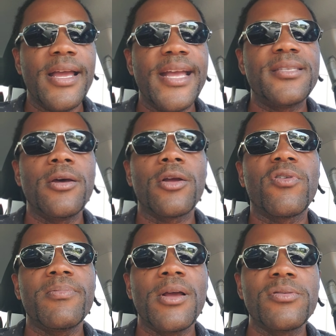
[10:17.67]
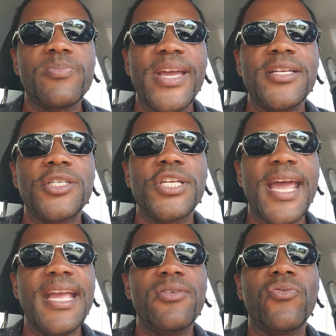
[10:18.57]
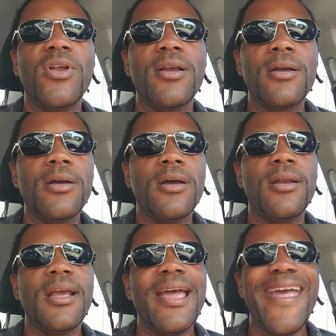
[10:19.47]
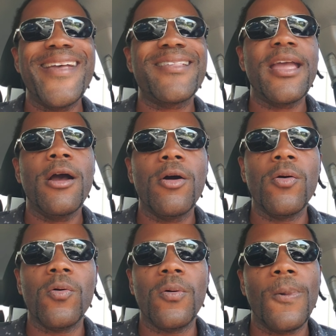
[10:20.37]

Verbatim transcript: until the crypto space change for the good as a whole